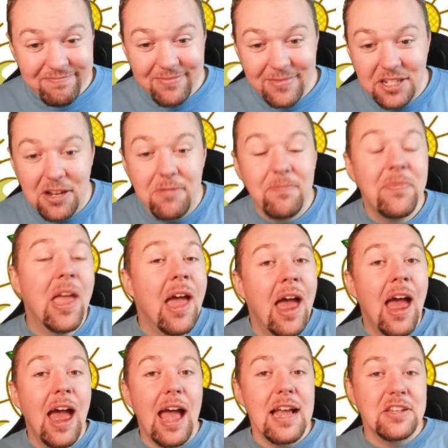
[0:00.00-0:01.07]
So,
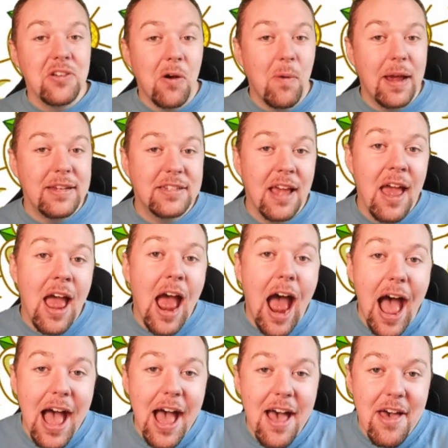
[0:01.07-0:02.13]
as always,
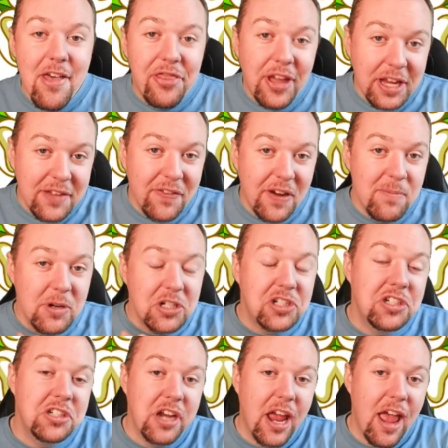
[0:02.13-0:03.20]
thank you very
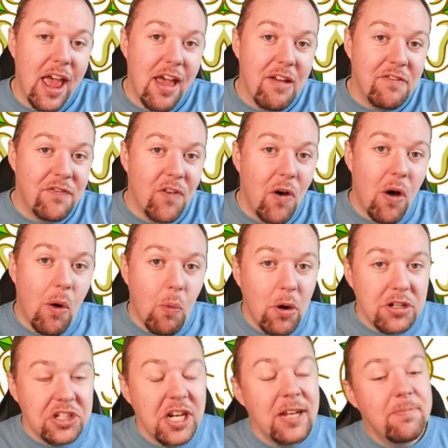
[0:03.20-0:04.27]
much for
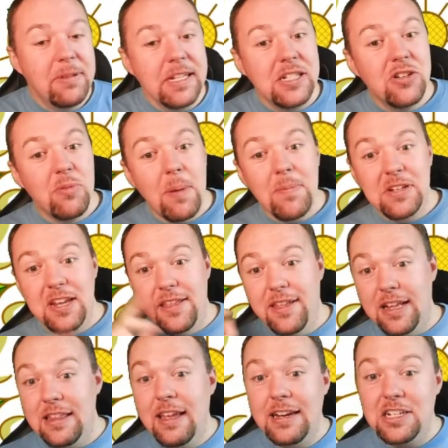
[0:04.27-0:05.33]
watching. Please do remember to hit
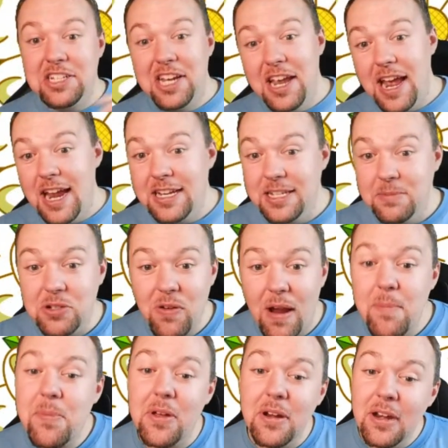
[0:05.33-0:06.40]
that like, share and
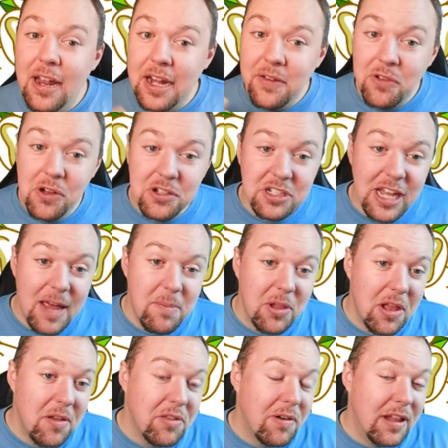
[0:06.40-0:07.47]
subscribe button. And of course, down
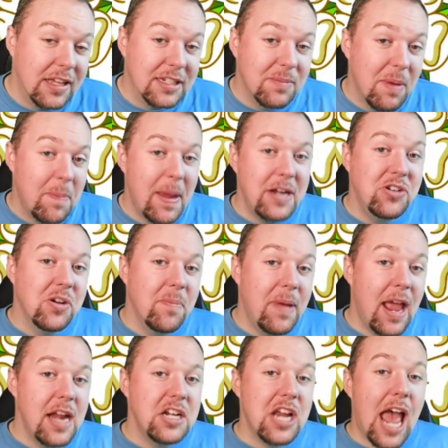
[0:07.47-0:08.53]
below, there are links to my Patreon
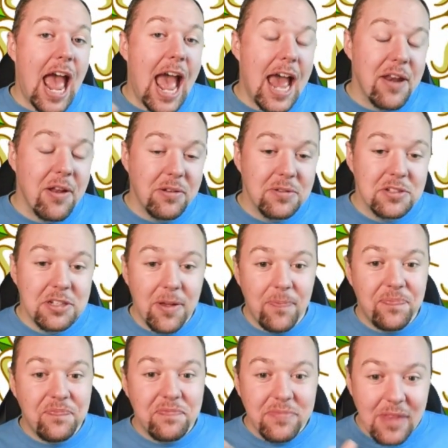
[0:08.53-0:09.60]
page. And as
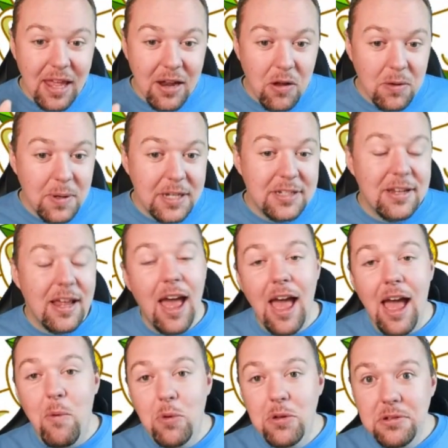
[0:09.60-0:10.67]
always,
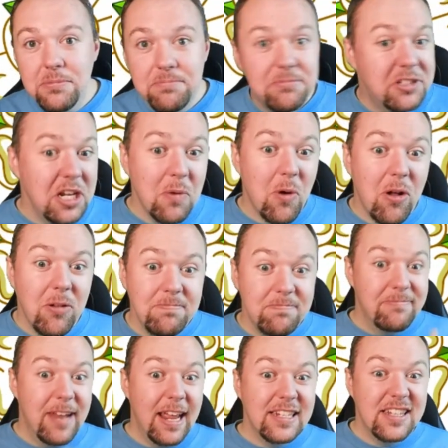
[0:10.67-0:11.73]
we'll see you all
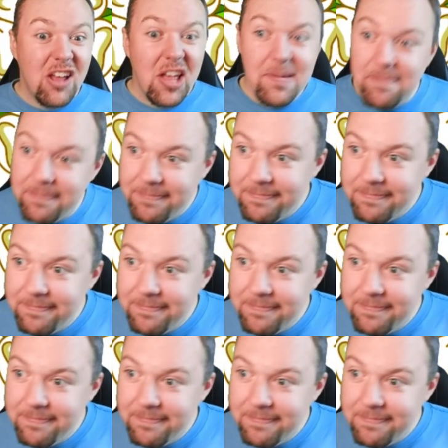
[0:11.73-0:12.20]
next time.